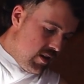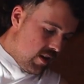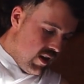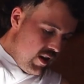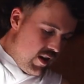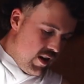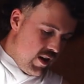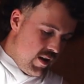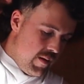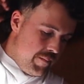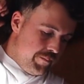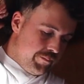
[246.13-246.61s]

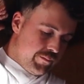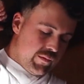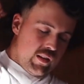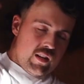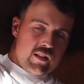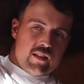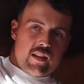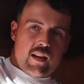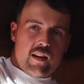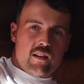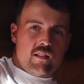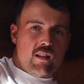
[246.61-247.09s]

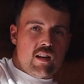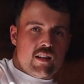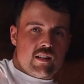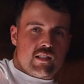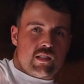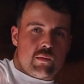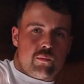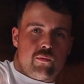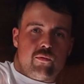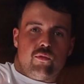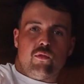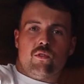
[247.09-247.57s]
Yeah, like I
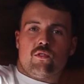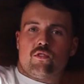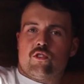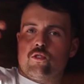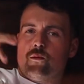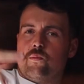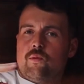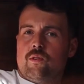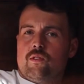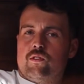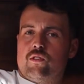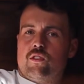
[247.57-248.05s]
said before,
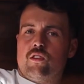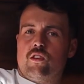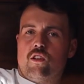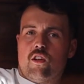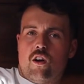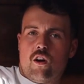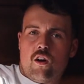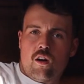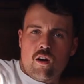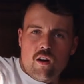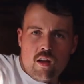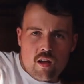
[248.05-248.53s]
2.2
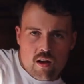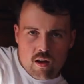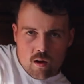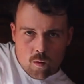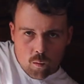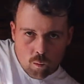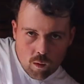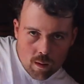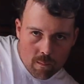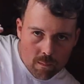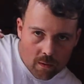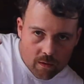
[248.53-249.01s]
long,
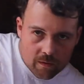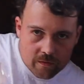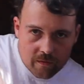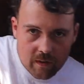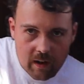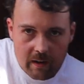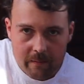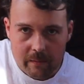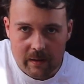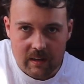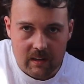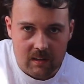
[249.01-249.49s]

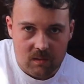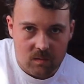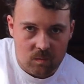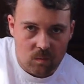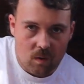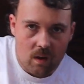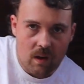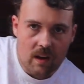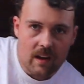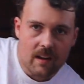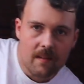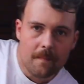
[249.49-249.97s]
1.5 meters
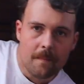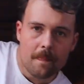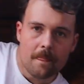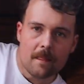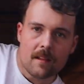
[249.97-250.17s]
wide.